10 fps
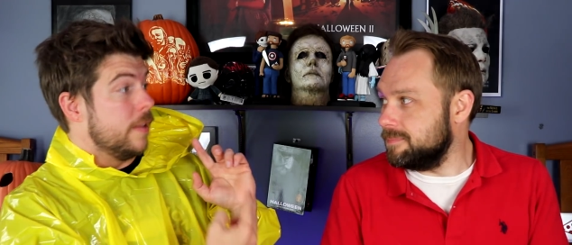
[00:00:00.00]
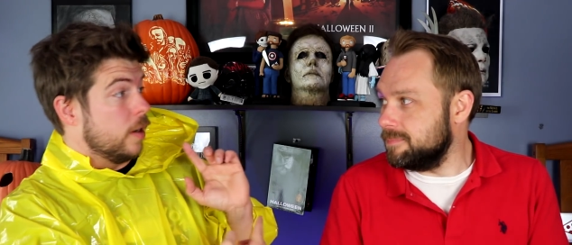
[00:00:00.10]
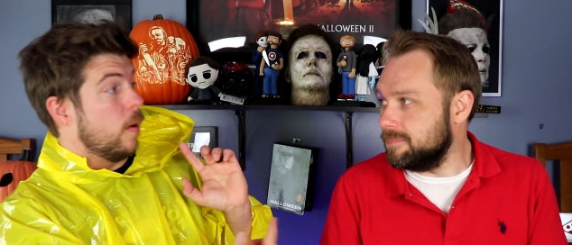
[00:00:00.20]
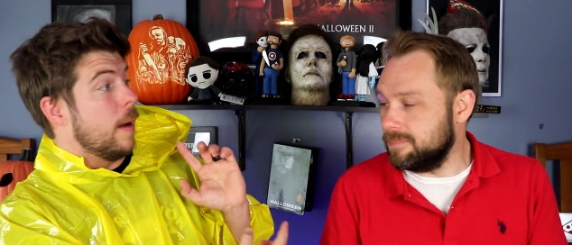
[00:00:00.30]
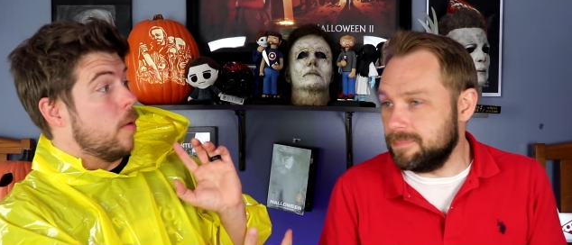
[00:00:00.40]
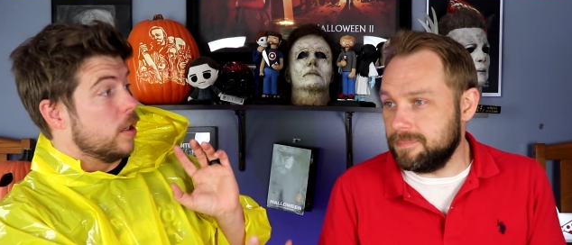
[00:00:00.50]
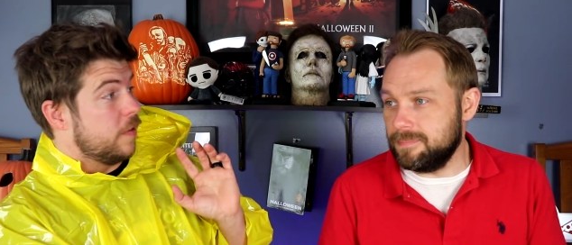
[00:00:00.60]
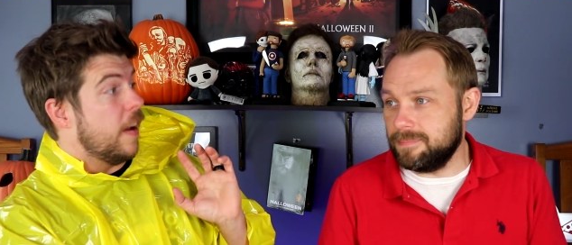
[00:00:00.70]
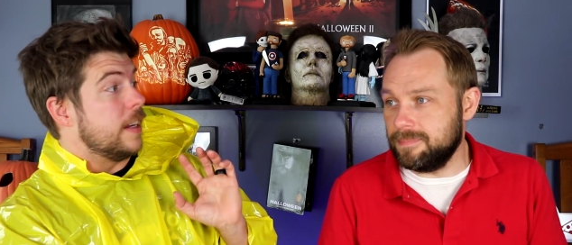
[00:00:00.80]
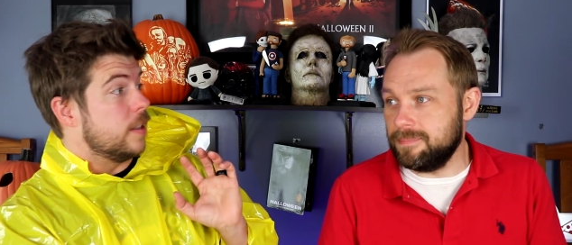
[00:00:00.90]
Speaker 1: the grandma's
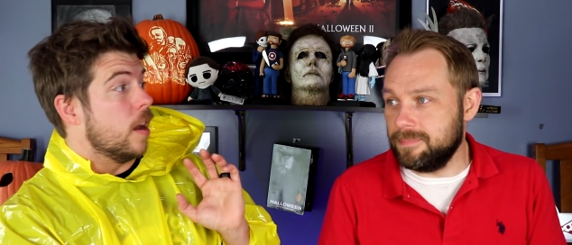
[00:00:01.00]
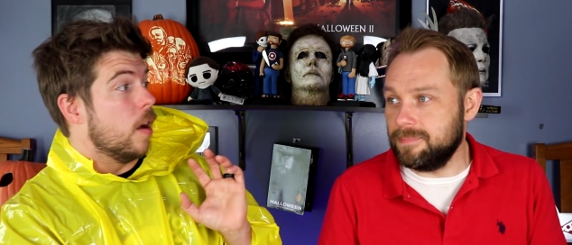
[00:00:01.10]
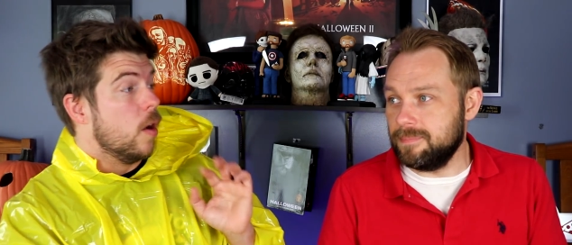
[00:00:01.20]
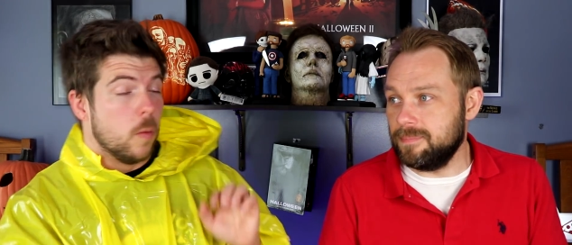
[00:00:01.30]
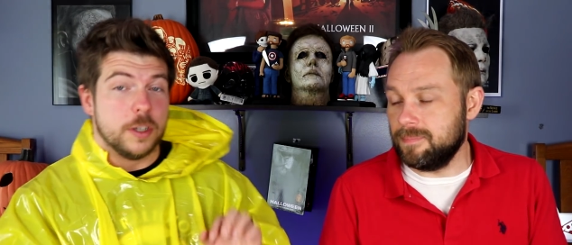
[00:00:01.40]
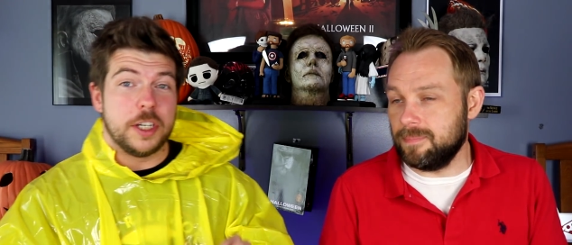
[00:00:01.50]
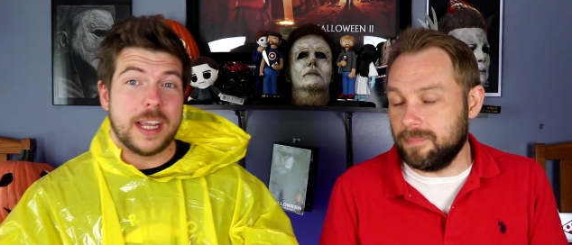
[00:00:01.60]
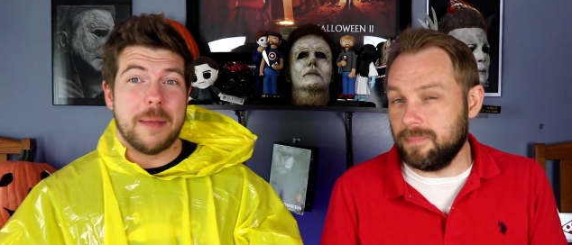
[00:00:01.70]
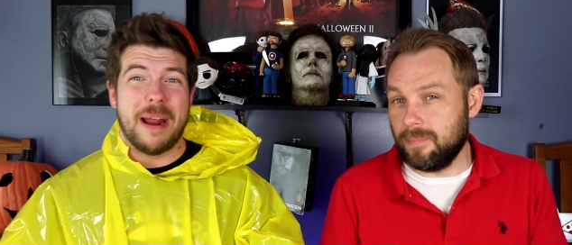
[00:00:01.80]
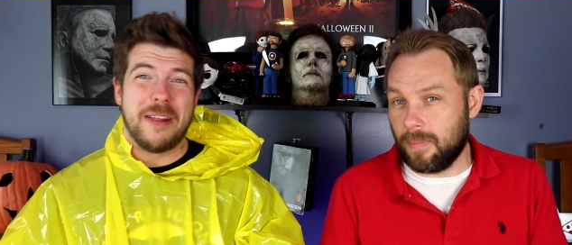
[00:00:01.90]
face, though. When she
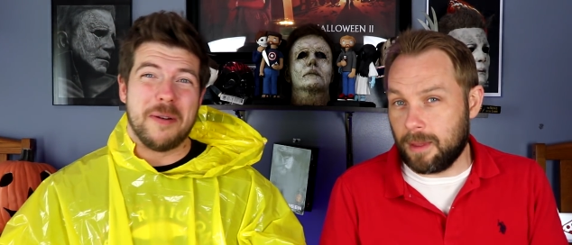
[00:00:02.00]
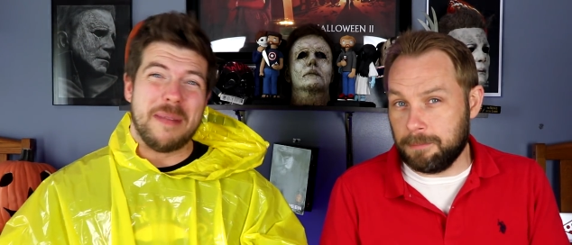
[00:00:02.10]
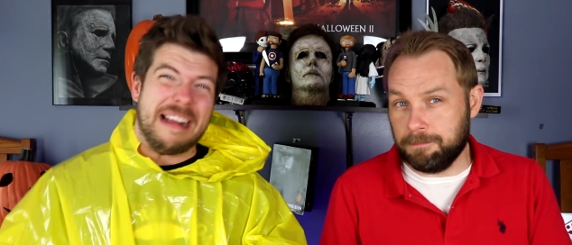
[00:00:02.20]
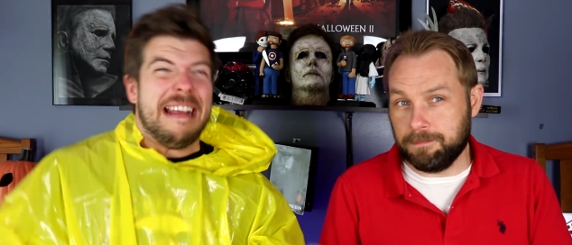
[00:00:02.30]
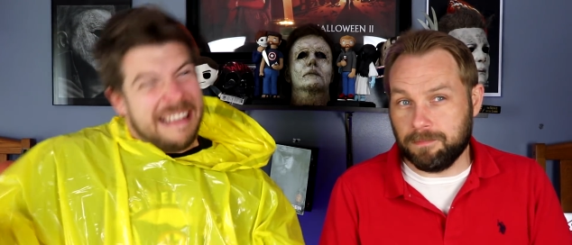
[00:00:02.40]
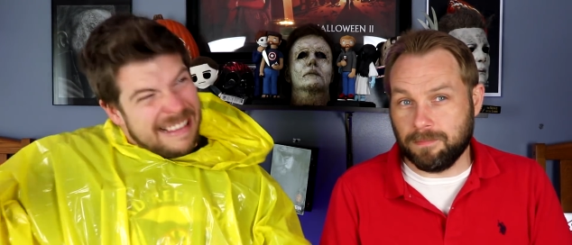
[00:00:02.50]
came out of the room like,